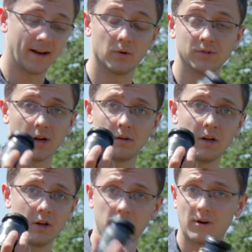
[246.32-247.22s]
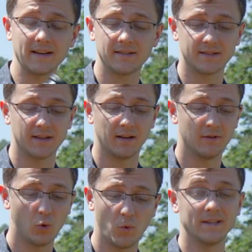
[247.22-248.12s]
angle, so great to see.
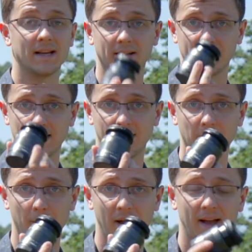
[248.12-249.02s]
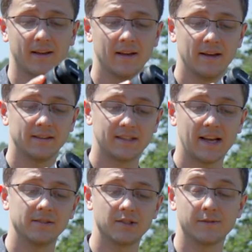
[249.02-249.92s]
Always handy to have in the bag.
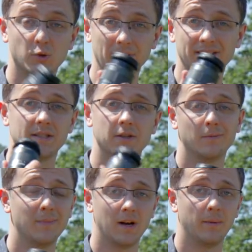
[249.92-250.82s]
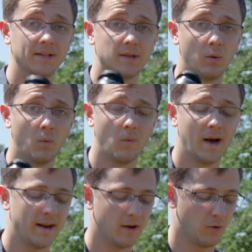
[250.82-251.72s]
10 to 22mm
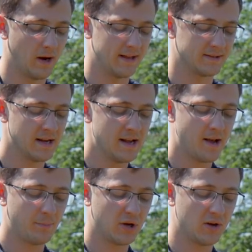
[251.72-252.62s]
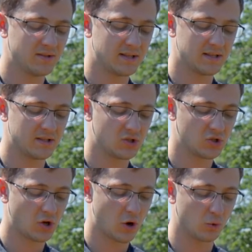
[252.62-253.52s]
wide angle lens. And because this is
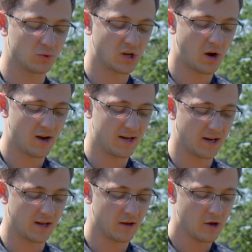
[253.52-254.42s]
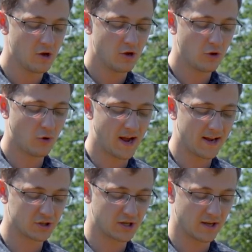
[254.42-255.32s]
so tiny, you're
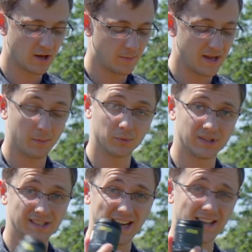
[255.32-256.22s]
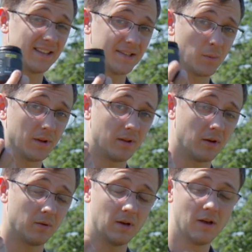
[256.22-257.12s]
actually going to be able to take this with
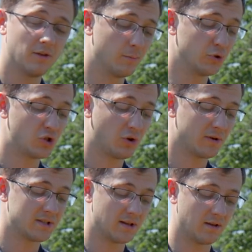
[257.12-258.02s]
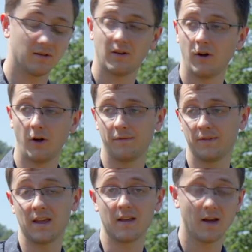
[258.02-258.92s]
you the majority of
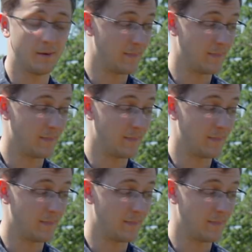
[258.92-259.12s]
the